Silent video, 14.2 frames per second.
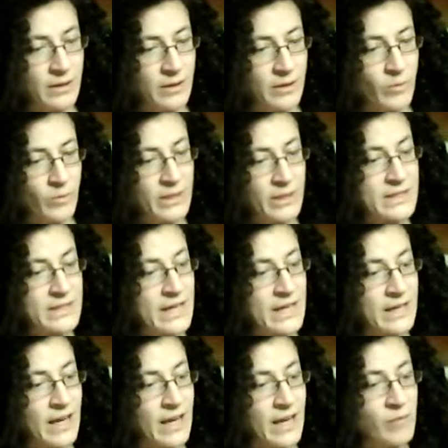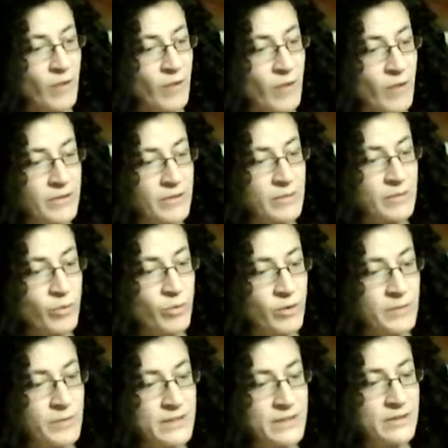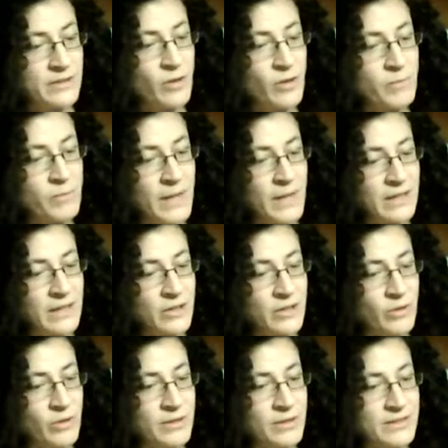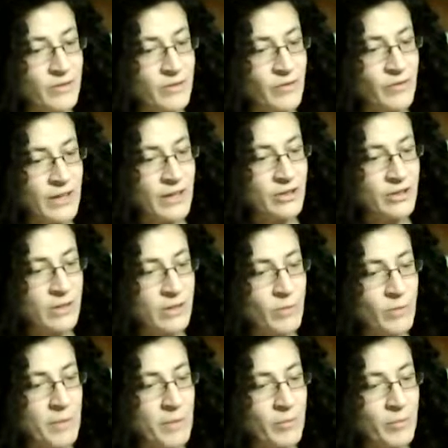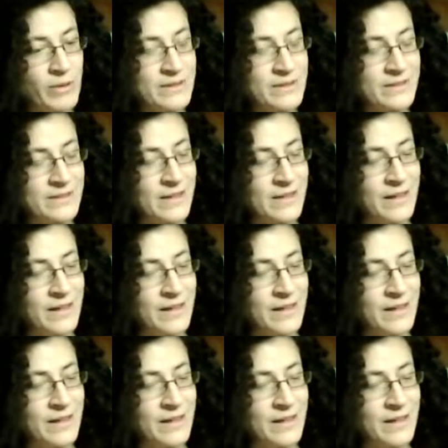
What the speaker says: When the day came round, it brought me so many tokens of affectionate remembrance